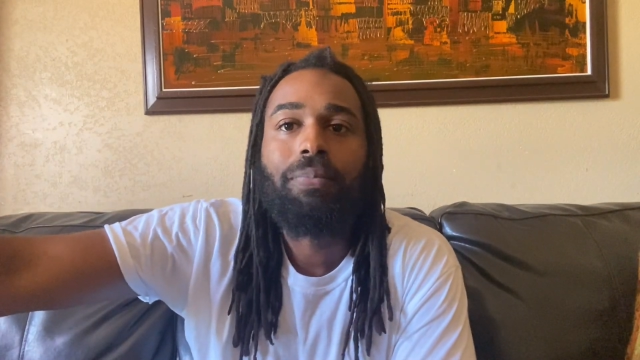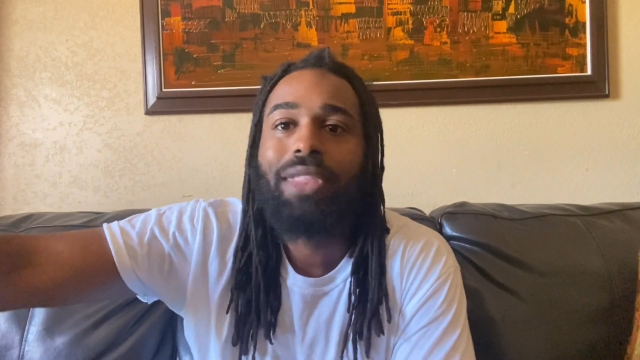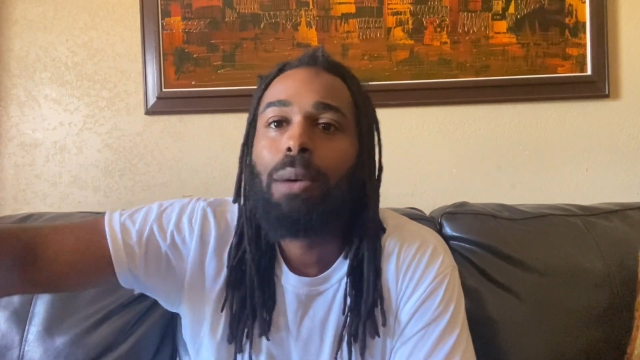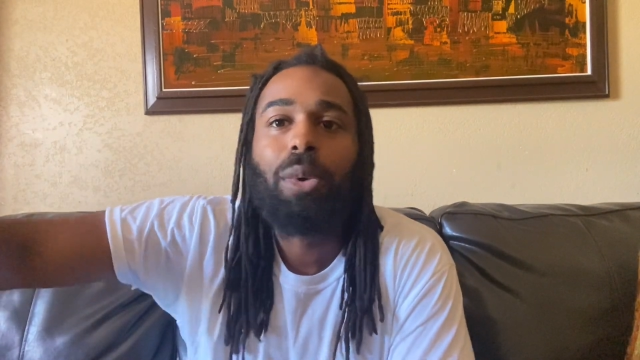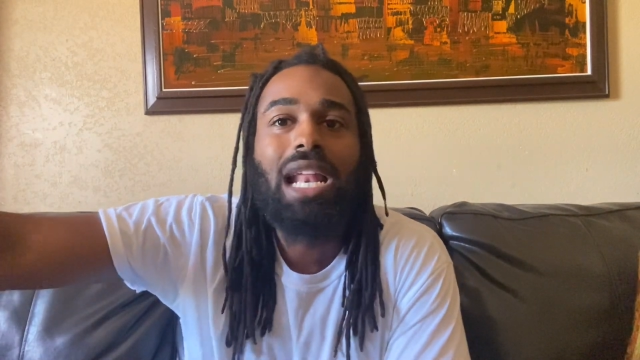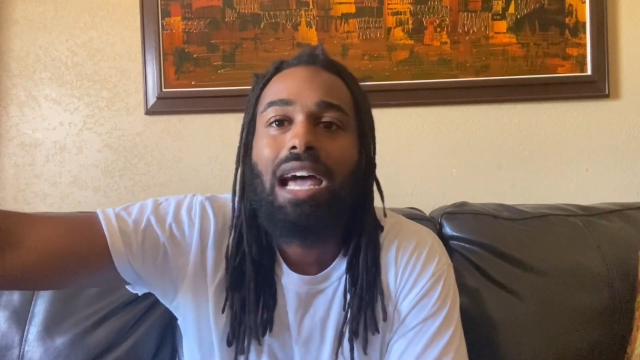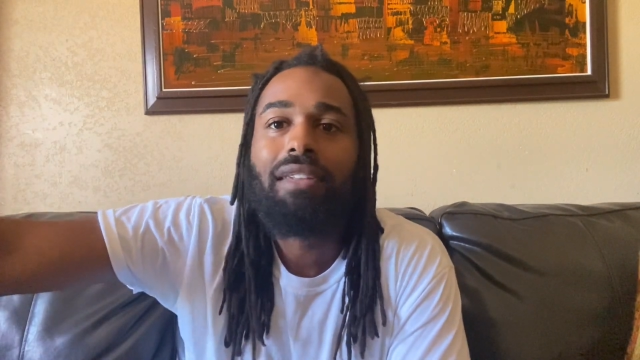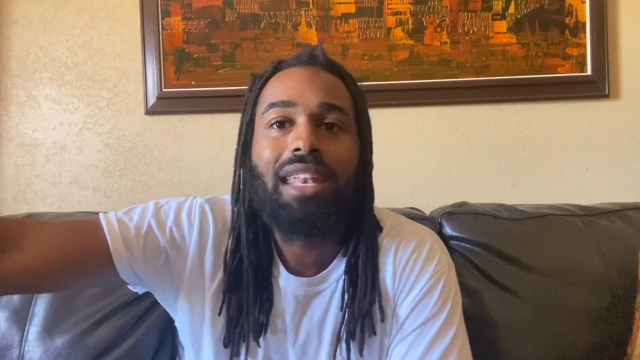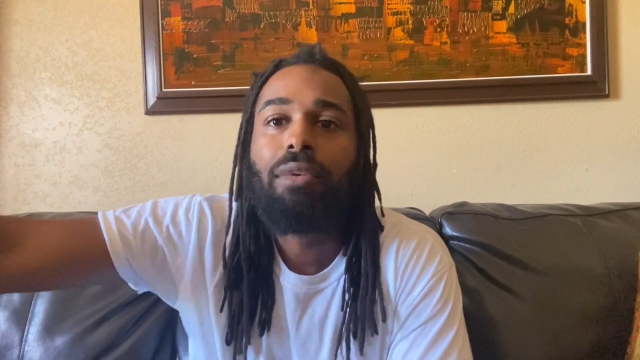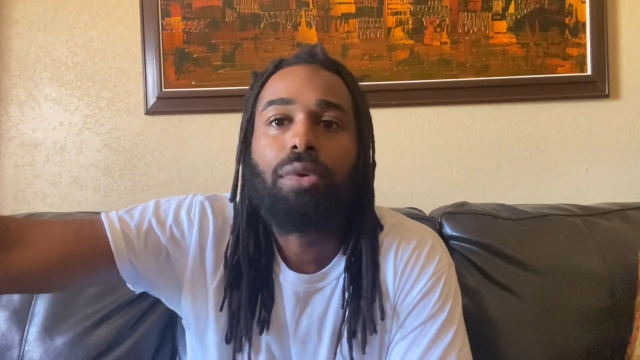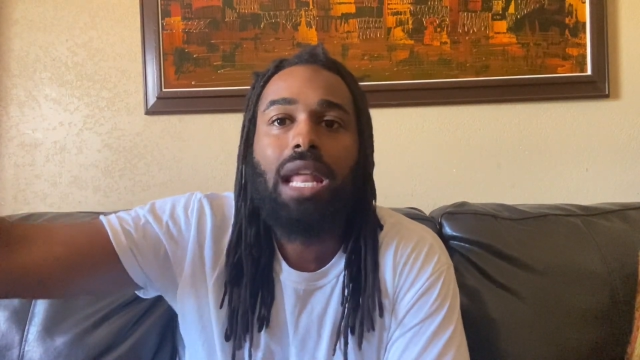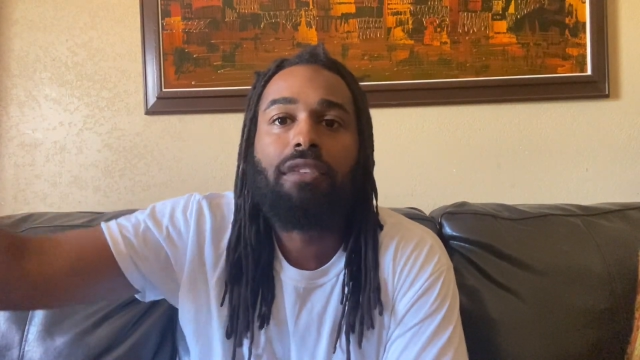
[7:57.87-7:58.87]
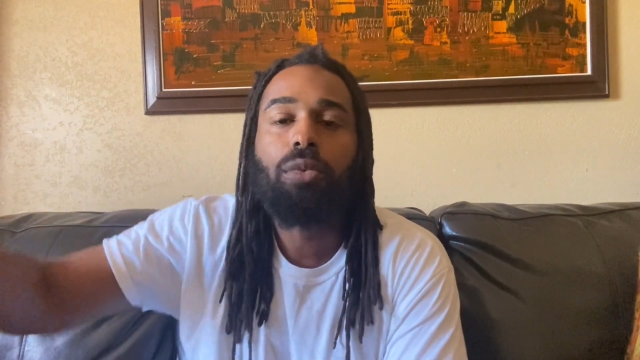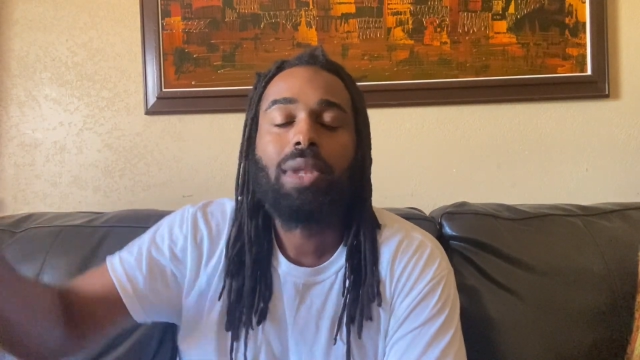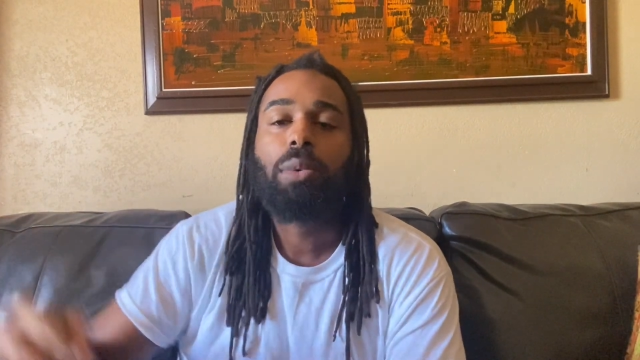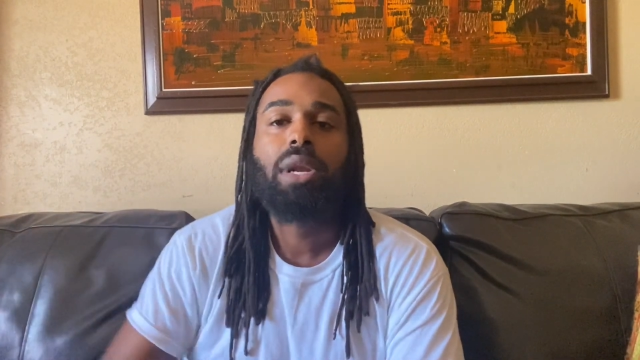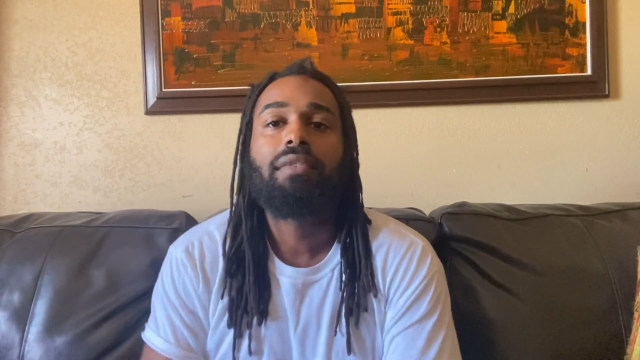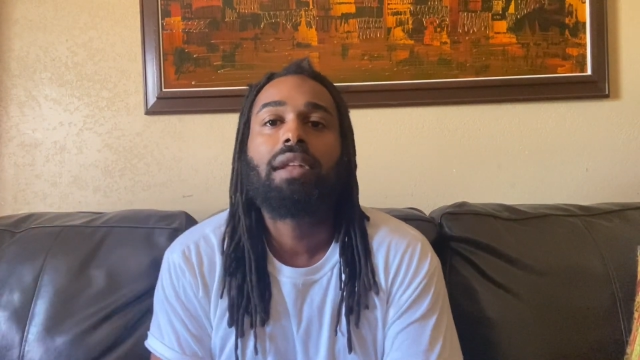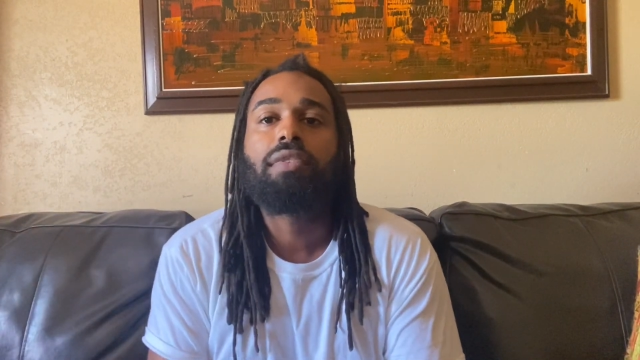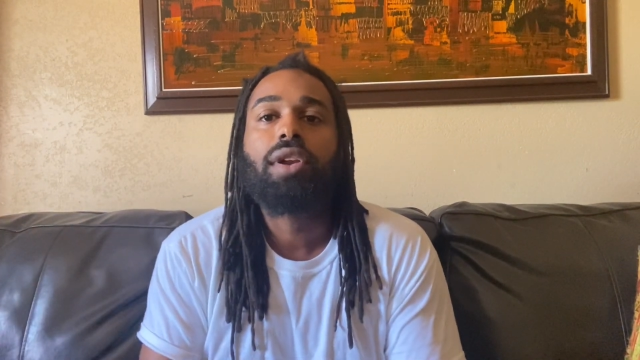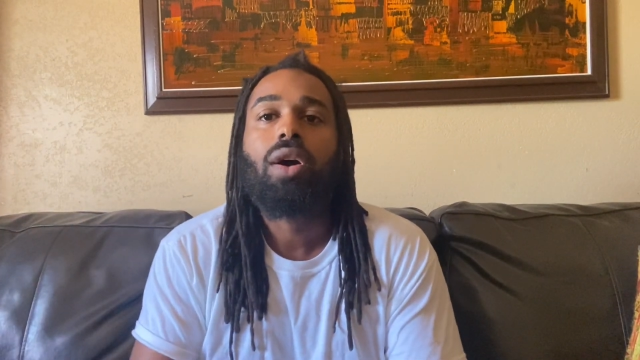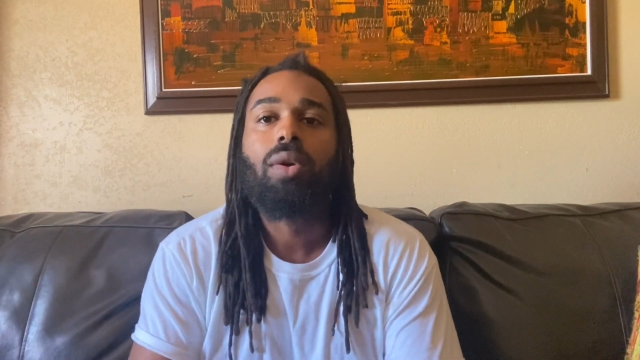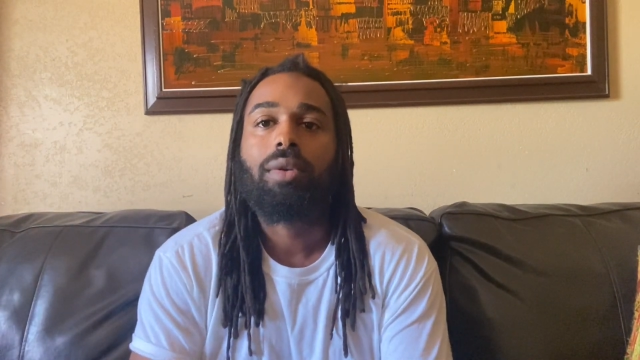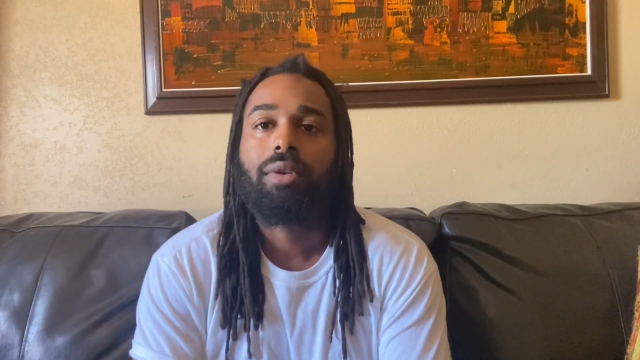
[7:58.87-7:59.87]
they would have never
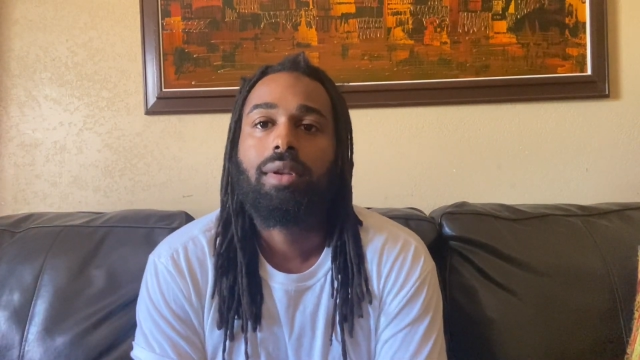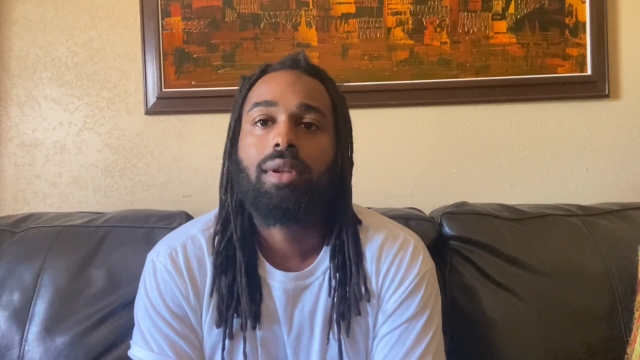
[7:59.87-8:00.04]
known.